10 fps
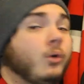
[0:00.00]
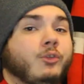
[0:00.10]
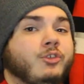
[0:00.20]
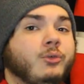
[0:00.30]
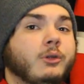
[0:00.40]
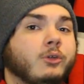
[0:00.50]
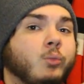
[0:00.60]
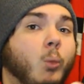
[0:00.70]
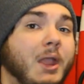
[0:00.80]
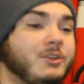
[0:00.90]
World Juniors
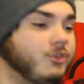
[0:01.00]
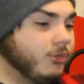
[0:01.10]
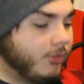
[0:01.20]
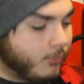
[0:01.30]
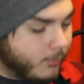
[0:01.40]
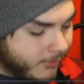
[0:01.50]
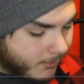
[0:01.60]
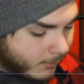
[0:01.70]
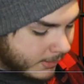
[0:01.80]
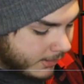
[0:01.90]
white jersey, the one they
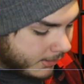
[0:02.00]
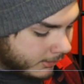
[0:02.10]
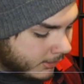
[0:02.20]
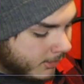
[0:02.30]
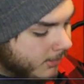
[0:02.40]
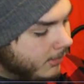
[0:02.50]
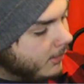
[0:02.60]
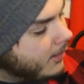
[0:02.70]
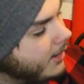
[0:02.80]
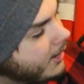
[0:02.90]
were wearing
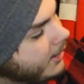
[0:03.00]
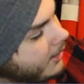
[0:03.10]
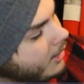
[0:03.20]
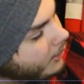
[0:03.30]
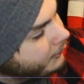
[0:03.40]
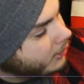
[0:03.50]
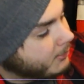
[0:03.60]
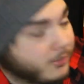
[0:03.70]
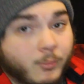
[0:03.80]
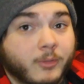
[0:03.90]
all
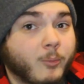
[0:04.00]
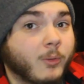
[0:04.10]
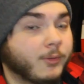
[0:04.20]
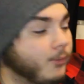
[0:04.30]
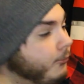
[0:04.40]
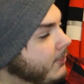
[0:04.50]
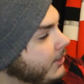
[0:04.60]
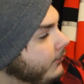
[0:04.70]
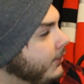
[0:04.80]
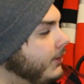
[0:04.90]
tournament, and the one they won the gold
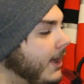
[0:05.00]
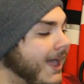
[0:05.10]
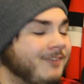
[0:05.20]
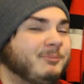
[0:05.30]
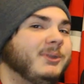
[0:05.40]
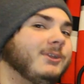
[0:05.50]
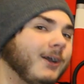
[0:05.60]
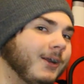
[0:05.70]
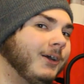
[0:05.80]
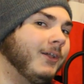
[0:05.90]
medal in. I have
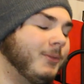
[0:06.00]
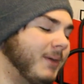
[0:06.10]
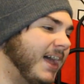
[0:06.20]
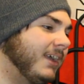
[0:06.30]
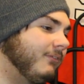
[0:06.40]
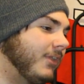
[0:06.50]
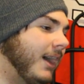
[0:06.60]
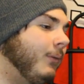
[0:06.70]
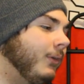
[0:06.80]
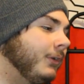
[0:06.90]
Bedard on the back of
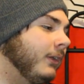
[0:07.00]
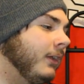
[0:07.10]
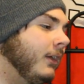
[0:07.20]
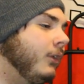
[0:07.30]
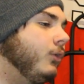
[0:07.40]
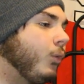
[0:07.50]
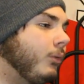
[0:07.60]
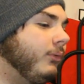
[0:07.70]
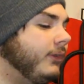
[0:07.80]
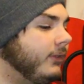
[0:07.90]
that one.
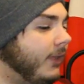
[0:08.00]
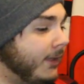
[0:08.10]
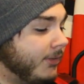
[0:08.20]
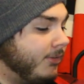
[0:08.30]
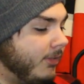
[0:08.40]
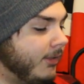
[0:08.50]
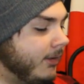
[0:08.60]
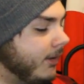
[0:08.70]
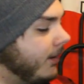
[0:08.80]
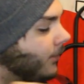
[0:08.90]
Normally, like I said,
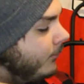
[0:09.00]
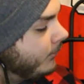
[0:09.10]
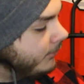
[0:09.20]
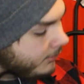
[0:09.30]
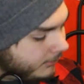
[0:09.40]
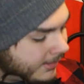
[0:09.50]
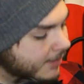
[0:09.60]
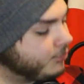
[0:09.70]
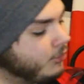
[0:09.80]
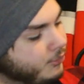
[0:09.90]
like with
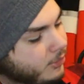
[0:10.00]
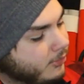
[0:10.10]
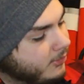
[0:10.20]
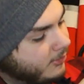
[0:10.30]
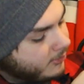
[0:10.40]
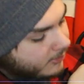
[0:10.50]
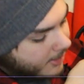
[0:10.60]
national jerseys,